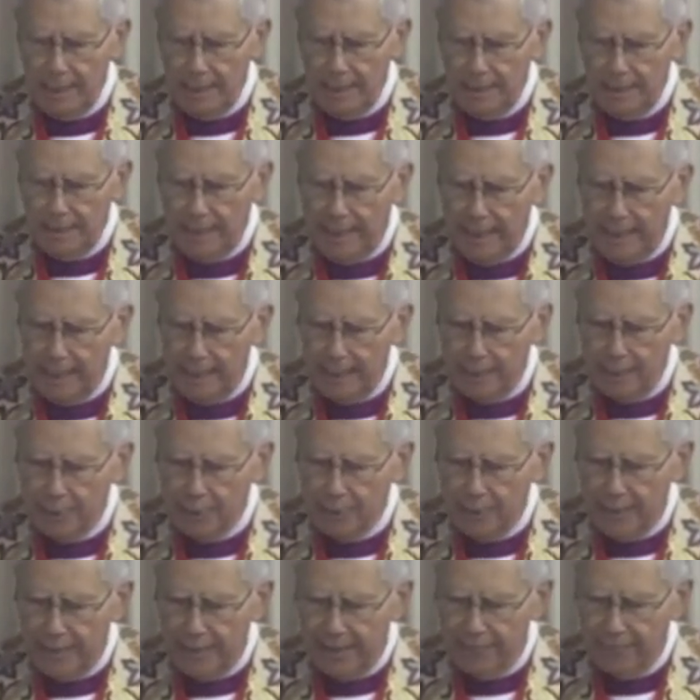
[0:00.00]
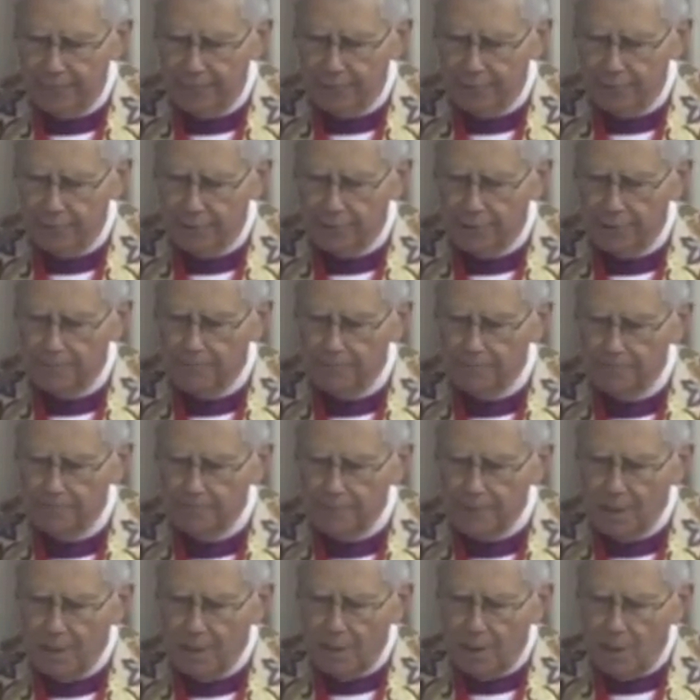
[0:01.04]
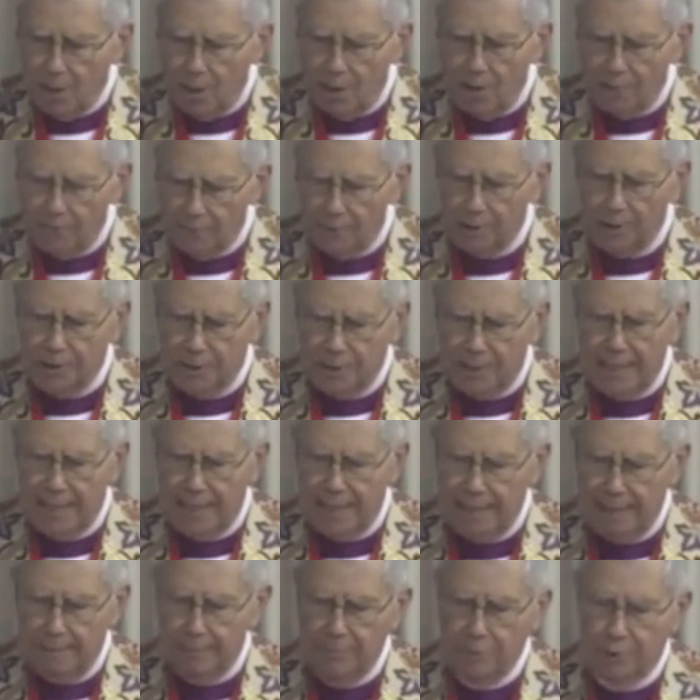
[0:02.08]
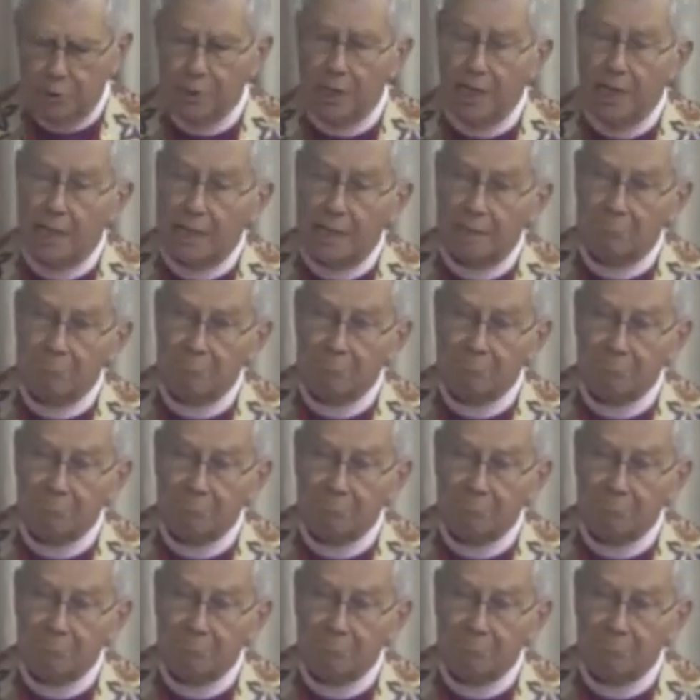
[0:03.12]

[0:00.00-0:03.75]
And that is after oftentimes uh,